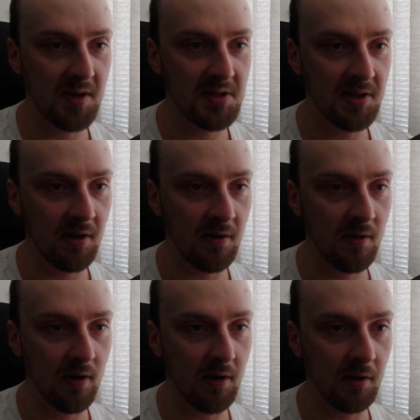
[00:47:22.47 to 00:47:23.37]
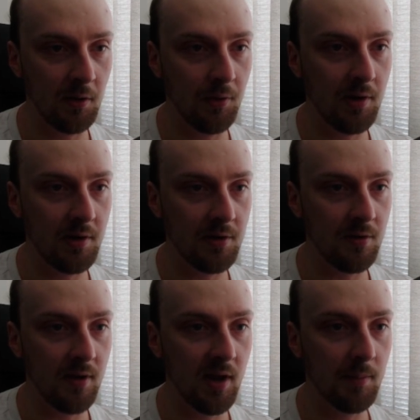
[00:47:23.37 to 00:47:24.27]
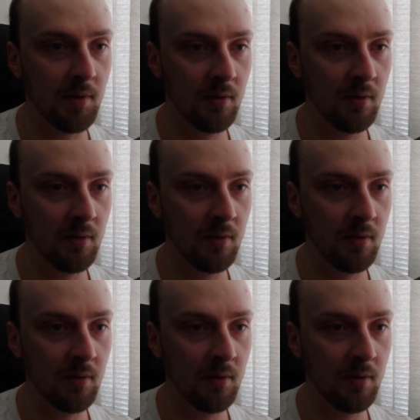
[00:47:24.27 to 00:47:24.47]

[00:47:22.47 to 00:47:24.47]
secret I included into the game.